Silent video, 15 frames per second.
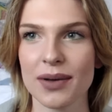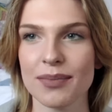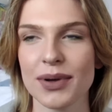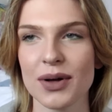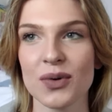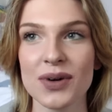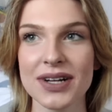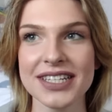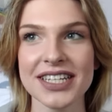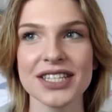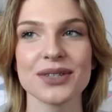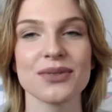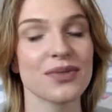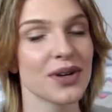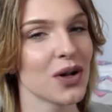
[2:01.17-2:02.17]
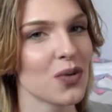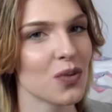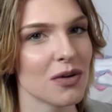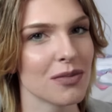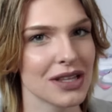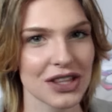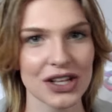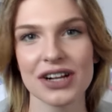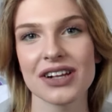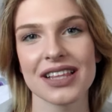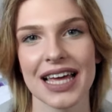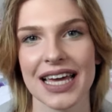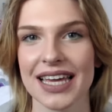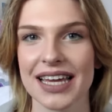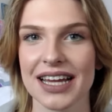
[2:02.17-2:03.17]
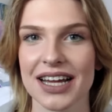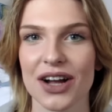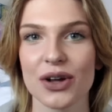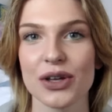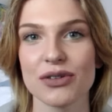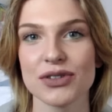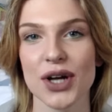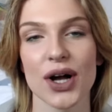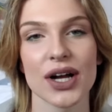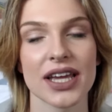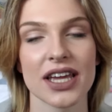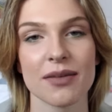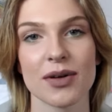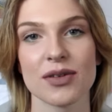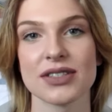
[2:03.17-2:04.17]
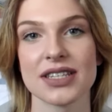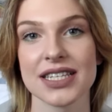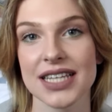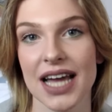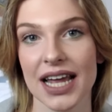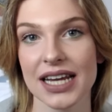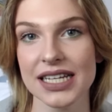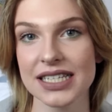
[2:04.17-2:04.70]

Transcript: But what does a real woman look like? Are you talking about society